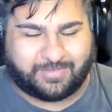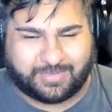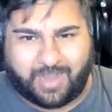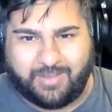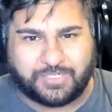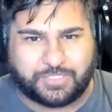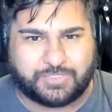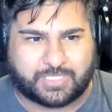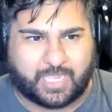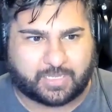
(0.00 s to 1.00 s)
Naru, she was
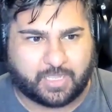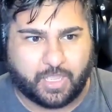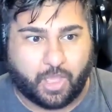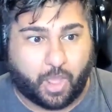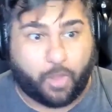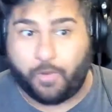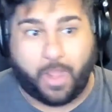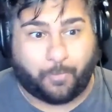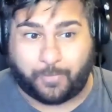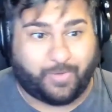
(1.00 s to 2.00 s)
like, oh no,
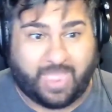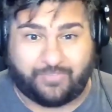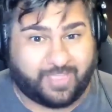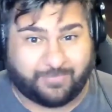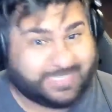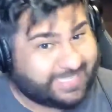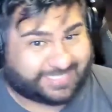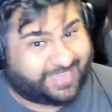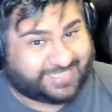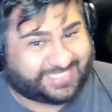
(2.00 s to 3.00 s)
we don't have him, he has
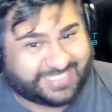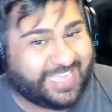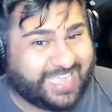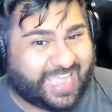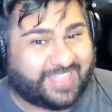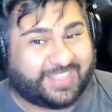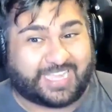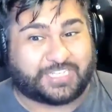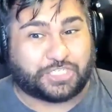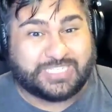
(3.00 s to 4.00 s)
us. And then like
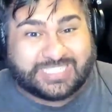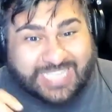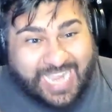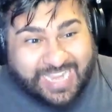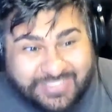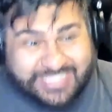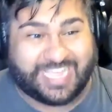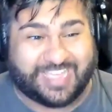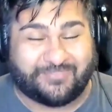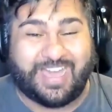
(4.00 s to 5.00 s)
she saves
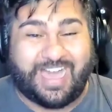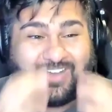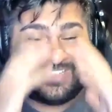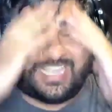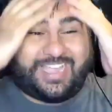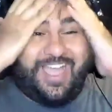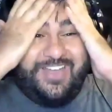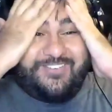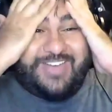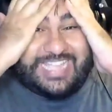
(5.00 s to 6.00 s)
him. I was like,
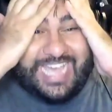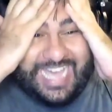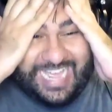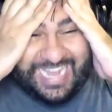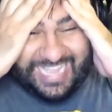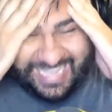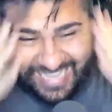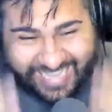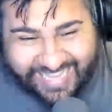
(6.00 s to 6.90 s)
oh my god, that was dope.